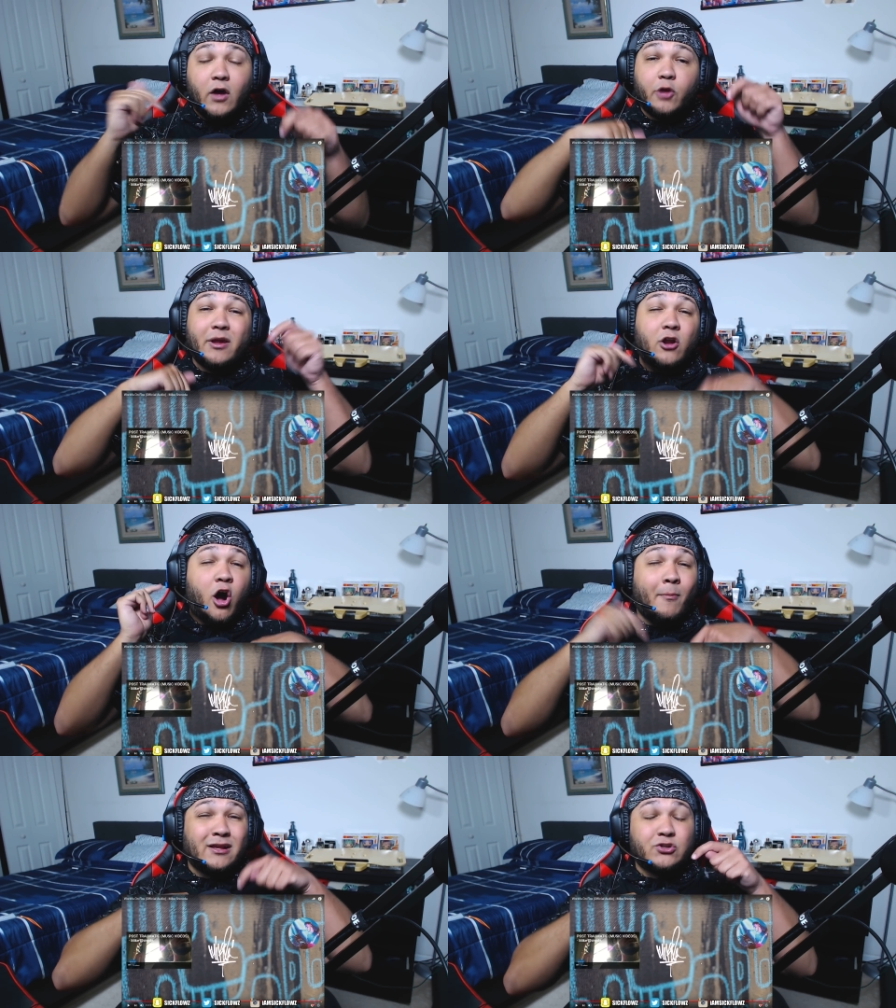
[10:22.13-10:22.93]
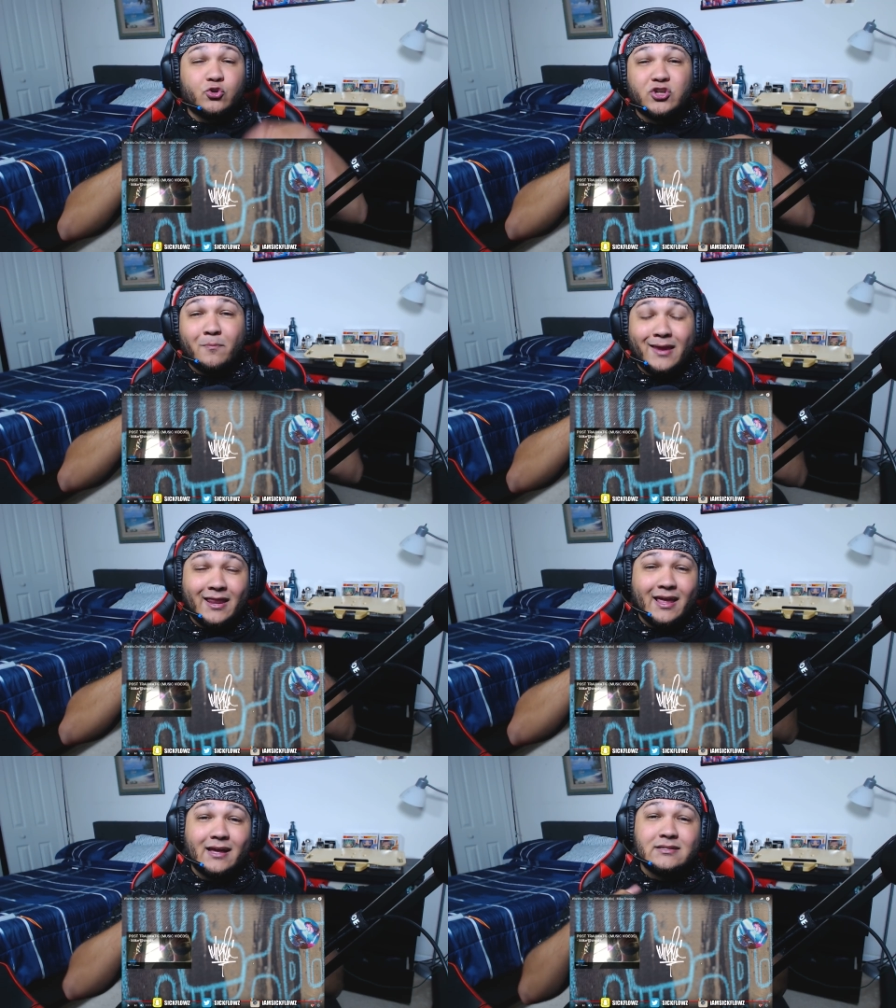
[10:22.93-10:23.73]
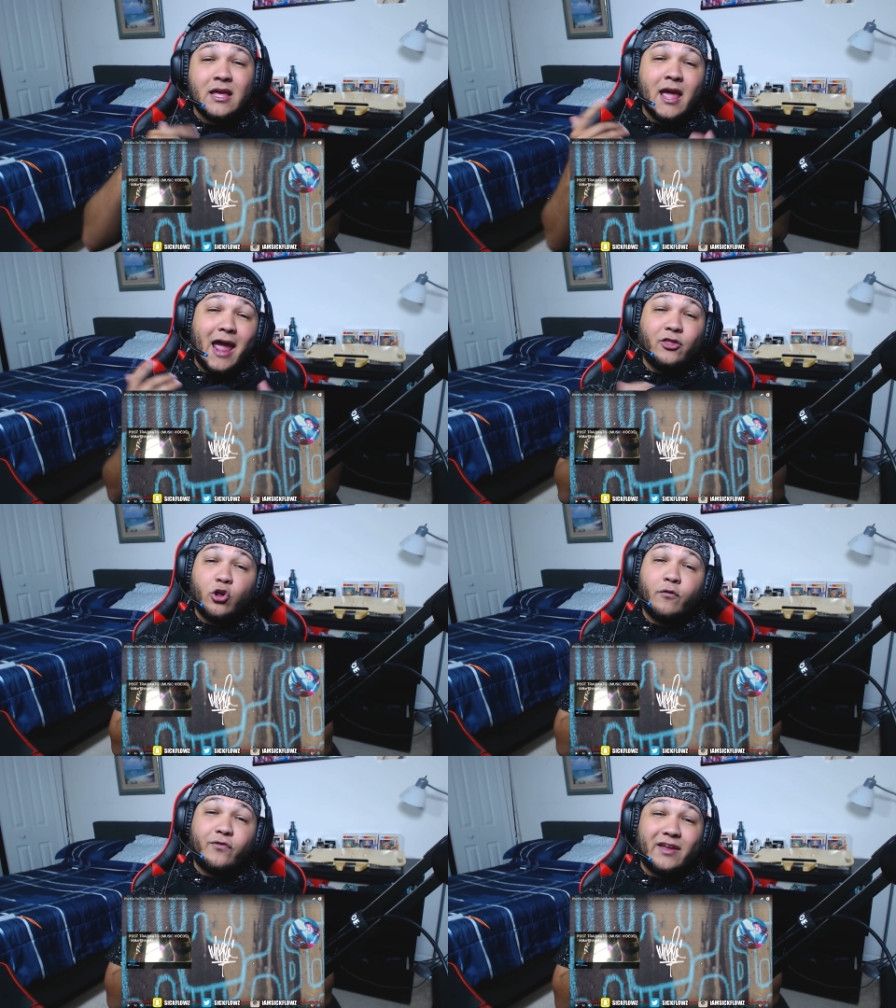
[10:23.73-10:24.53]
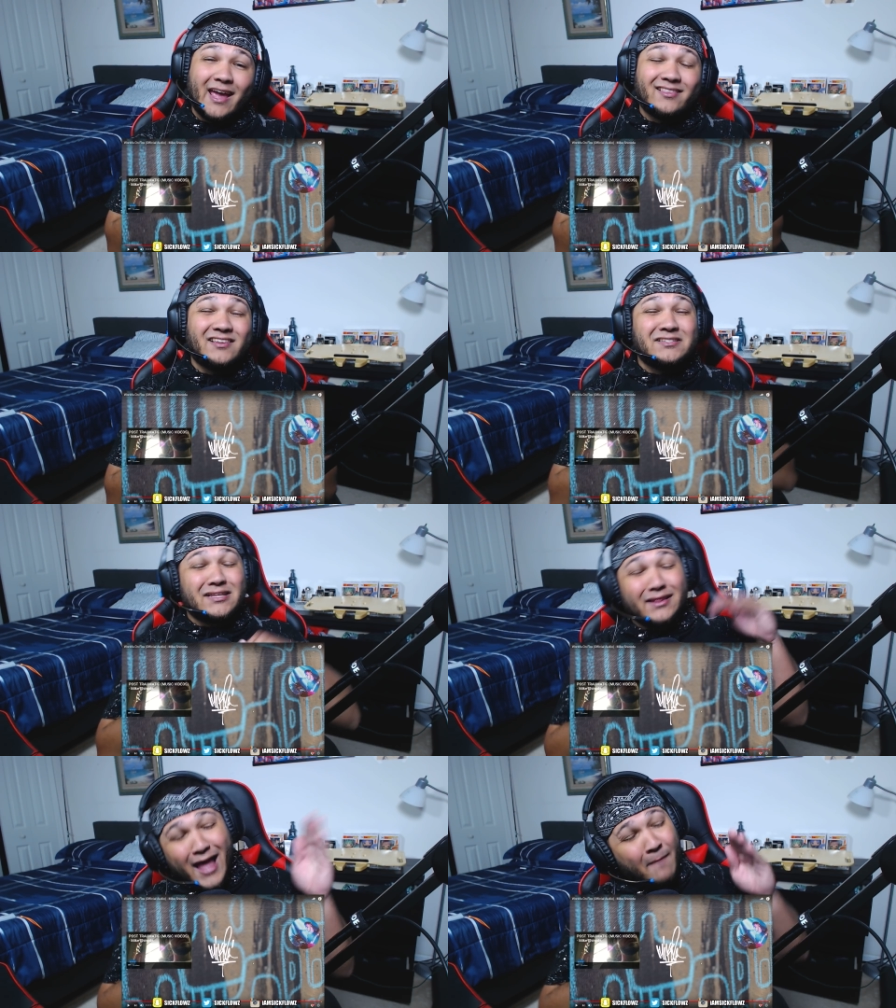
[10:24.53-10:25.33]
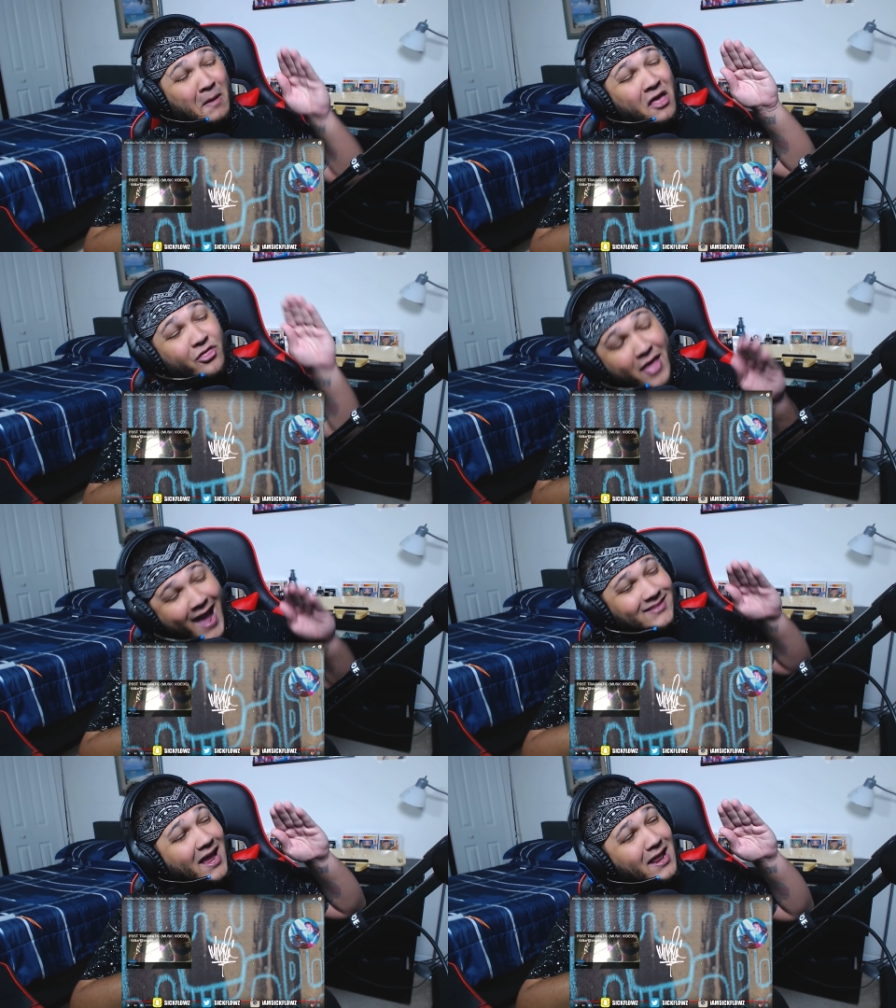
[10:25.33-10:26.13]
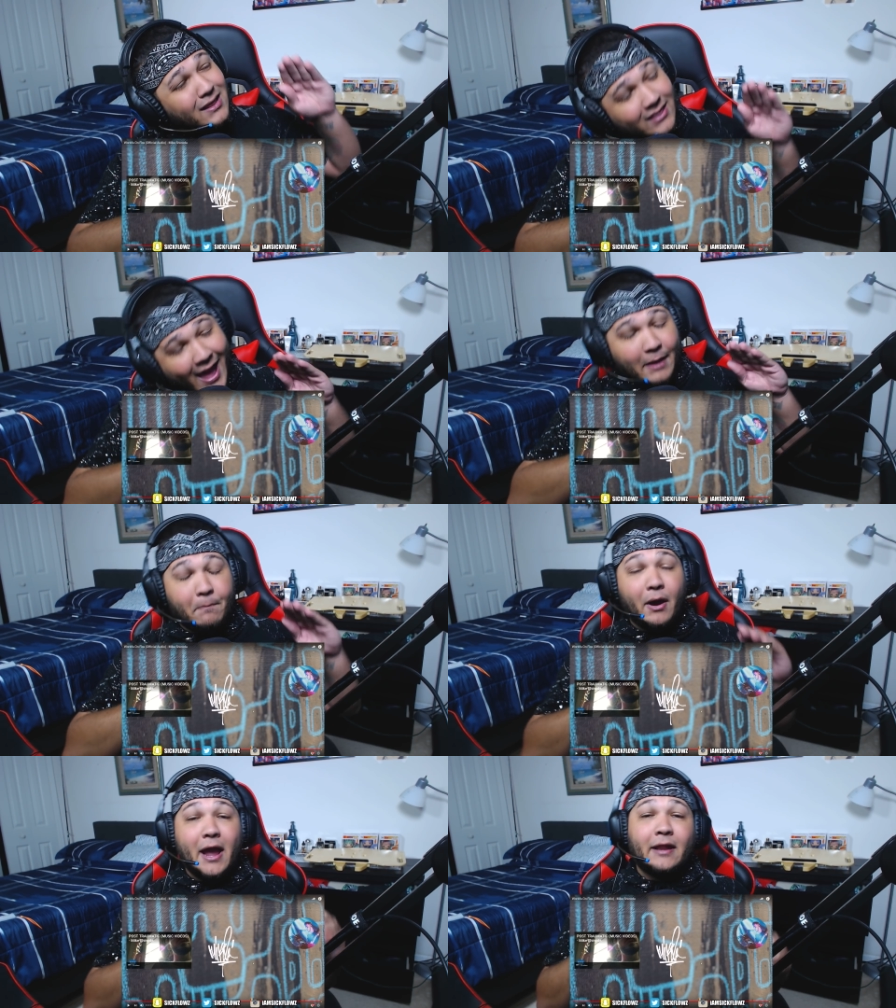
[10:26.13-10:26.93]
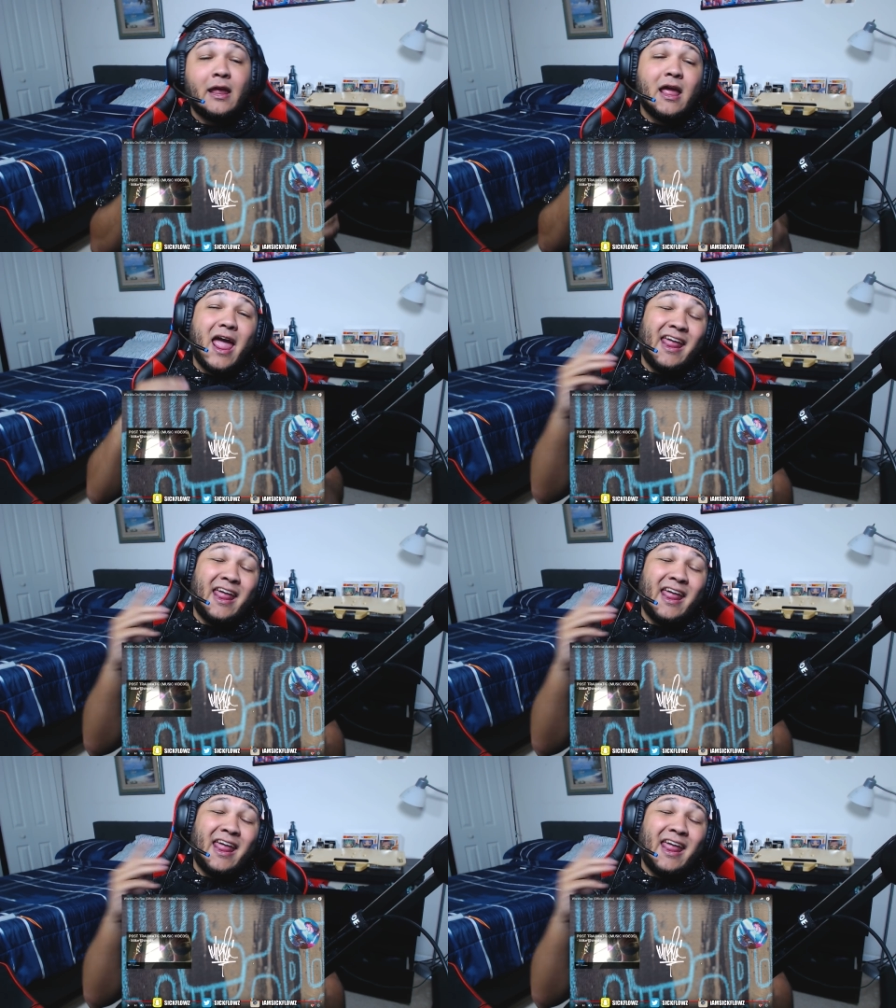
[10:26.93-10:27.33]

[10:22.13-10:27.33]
follow me on all my social medias and don't forget to slap that like button